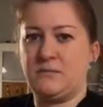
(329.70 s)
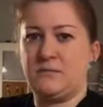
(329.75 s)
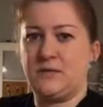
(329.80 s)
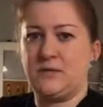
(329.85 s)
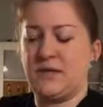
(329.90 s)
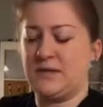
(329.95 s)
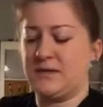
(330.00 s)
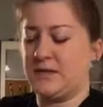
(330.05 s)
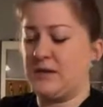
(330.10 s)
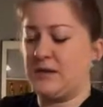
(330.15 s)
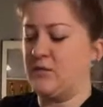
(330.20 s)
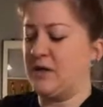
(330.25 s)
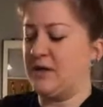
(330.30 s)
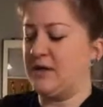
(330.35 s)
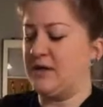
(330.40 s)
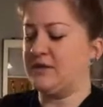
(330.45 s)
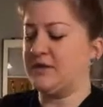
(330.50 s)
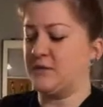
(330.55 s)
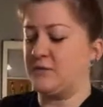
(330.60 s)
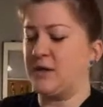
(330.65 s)
Did I say right?
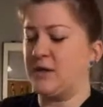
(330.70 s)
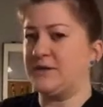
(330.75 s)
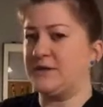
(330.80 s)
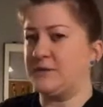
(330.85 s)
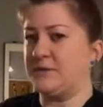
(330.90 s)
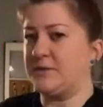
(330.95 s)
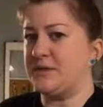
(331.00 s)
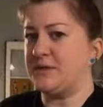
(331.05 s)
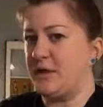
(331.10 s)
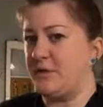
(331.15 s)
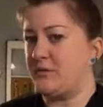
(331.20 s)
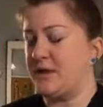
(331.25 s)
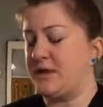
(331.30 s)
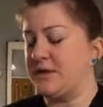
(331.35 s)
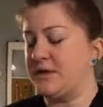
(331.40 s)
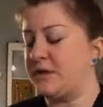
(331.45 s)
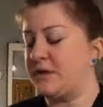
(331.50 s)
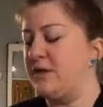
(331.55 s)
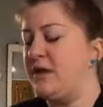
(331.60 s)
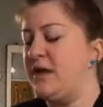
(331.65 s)
It's a ricer, potato
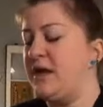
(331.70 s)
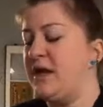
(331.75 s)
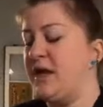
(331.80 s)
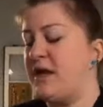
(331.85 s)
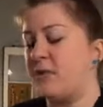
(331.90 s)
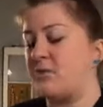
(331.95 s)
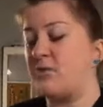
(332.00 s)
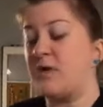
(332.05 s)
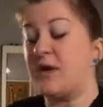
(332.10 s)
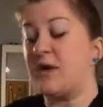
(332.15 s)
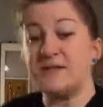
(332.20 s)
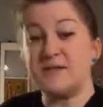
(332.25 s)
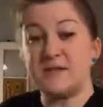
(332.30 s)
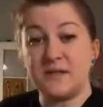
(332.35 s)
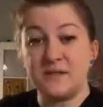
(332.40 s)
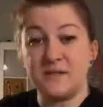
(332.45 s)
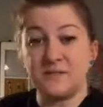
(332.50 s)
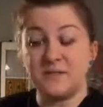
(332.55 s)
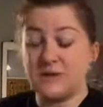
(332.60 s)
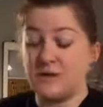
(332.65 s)
ricer. It
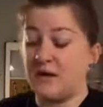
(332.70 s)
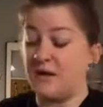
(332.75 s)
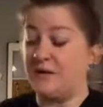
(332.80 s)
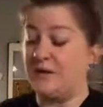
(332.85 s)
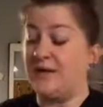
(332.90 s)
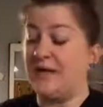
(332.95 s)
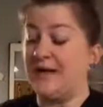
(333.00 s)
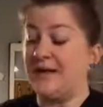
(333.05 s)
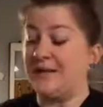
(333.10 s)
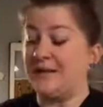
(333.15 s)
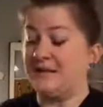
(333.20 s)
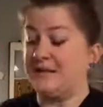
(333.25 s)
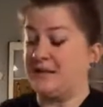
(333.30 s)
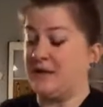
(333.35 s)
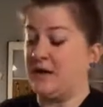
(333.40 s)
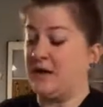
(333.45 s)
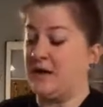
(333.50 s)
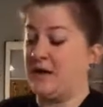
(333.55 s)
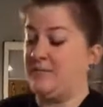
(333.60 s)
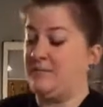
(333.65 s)
rices a lot
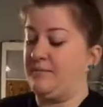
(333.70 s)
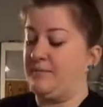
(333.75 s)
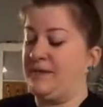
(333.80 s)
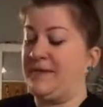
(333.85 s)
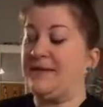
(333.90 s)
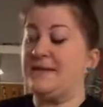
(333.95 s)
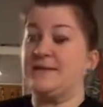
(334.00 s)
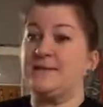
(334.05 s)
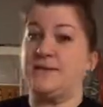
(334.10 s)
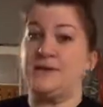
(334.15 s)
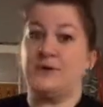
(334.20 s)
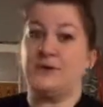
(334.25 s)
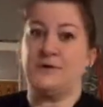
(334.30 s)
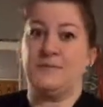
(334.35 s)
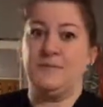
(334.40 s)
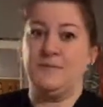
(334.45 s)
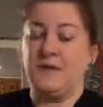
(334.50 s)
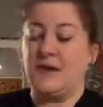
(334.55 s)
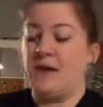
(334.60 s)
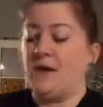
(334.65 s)
easier.
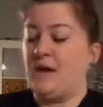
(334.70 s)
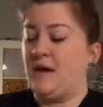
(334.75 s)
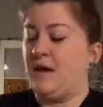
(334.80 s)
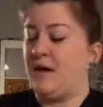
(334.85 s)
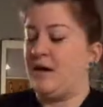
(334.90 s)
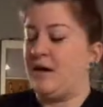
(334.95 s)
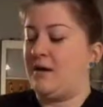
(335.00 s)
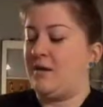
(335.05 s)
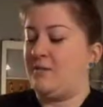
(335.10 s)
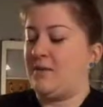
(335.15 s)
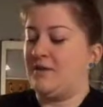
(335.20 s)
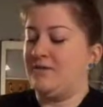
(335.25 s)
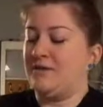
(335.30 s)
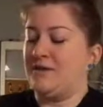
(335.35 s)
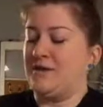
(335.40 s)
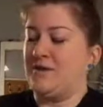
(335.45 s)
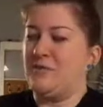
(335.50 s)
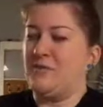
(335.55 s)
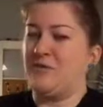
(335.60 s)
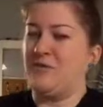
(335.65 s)
I've
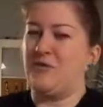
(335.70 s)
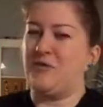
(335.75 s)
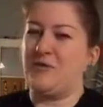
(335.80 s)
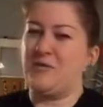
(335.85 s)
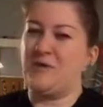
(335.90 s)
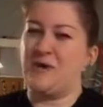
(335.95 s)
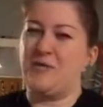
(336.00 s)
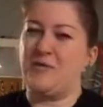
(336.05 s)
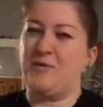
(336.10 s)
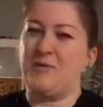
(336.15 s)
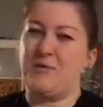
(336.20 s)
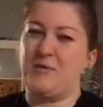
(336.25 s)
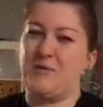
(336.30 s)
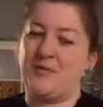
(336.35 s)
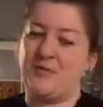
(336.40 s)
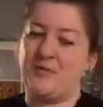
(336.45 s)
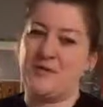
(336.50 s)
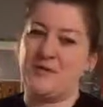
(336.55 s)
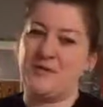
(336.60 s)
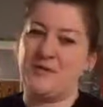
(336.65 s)
done them before where I put them
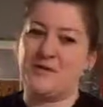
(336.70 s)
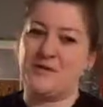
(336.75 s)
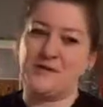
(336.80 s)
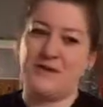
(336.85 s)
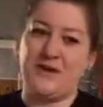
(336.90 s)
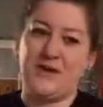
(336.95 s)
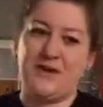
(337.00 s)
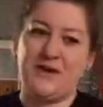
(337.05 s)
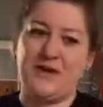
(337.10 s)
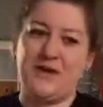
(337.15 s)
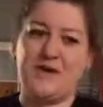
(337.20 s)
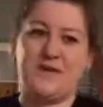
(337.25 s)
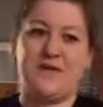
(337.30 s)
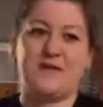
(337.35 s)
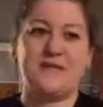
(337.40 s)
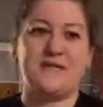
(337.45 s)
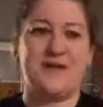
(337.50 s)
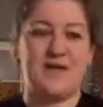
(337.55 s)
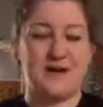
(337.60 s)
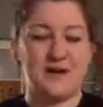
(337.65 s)
in the refrigerator and
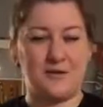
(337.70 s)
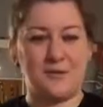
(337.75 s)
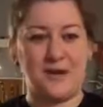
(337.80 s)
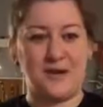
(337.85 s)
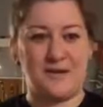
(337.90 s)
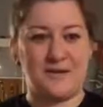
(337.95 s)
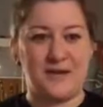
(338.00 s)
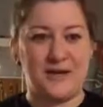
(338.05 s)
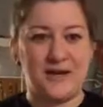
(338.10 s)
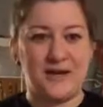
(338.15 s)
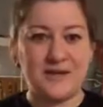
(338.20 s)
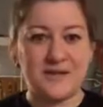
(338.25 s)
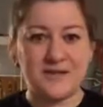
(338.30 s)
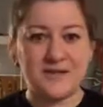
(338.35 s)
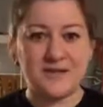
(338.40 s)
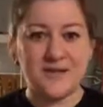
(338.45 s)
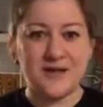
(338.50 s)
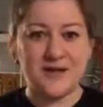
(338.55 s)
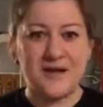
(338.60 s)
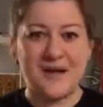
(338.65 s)
then taken them out the
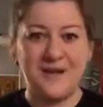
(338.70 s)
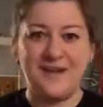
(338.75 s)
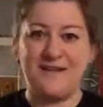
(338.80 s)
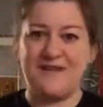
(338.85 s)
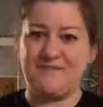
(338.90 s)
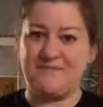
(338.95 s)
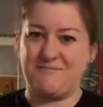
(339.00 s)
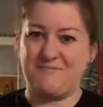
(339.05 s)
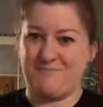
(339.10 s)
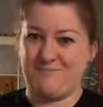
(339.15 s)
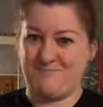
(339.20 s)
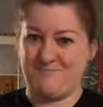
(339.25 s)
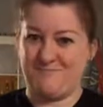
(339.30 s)
next day, and